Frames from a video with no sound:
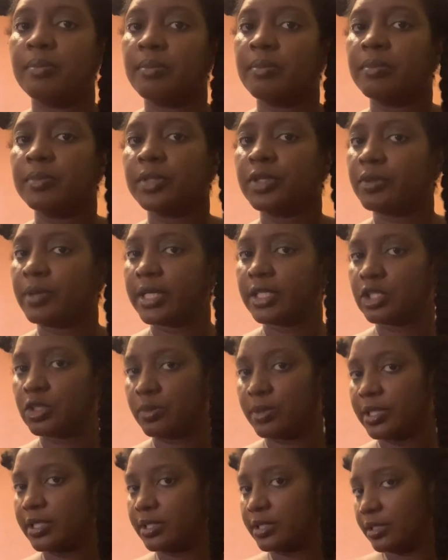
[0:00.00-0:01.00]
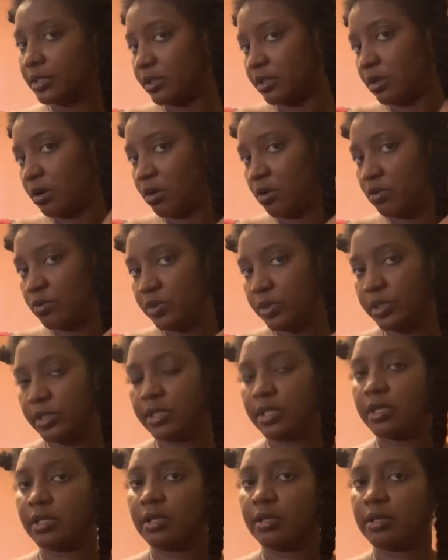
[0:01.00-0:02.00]
do a twist
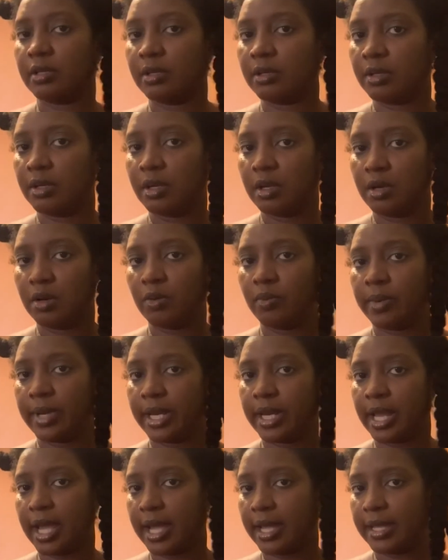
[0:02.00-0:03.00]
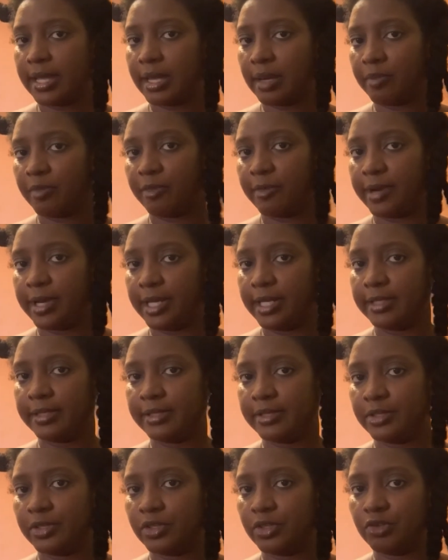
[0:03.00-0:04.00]
out when I am ready
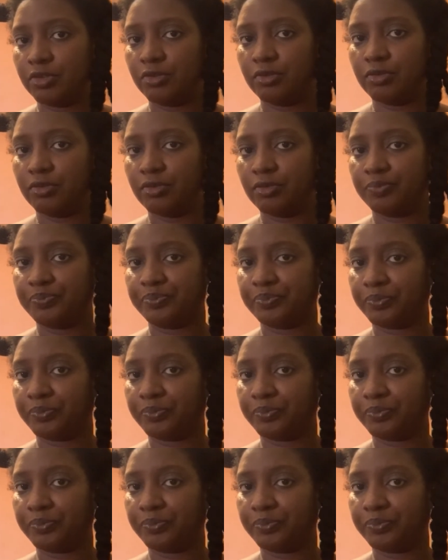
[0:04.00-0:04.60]
to